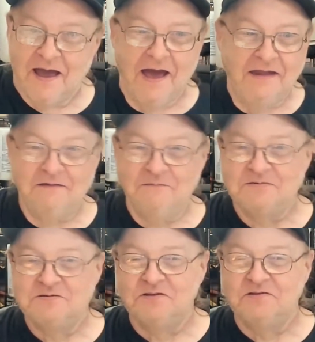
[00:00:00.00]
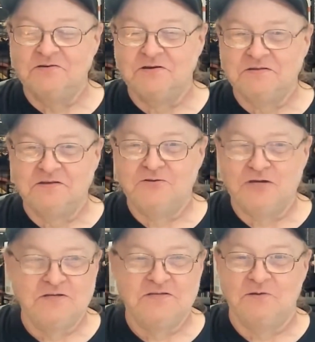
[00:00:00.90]
And it was deliciously
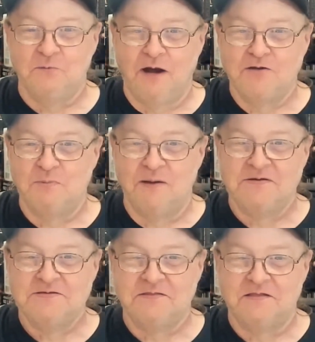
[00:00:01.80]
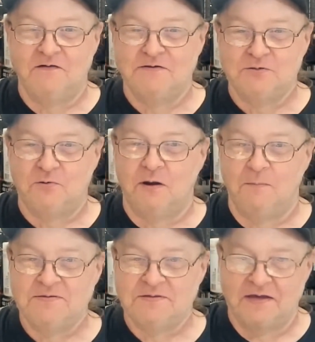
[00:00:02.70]
cheesy to watch Mary sit there and squirm
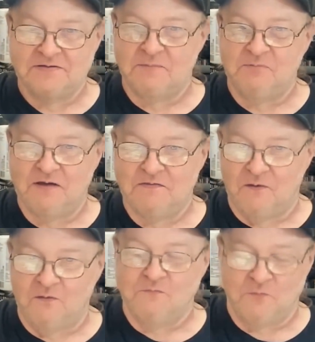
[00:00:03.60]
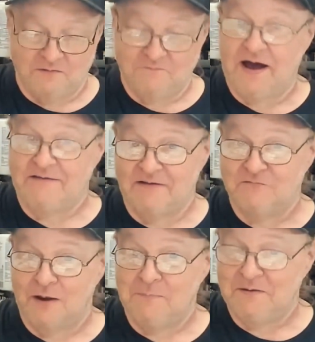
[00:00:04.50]
as they played the whole 45
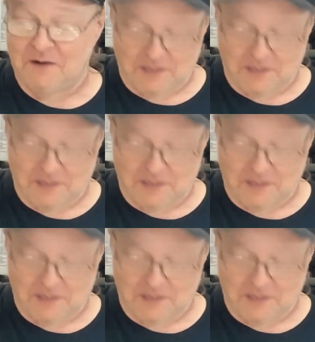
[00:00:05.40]
after I bid on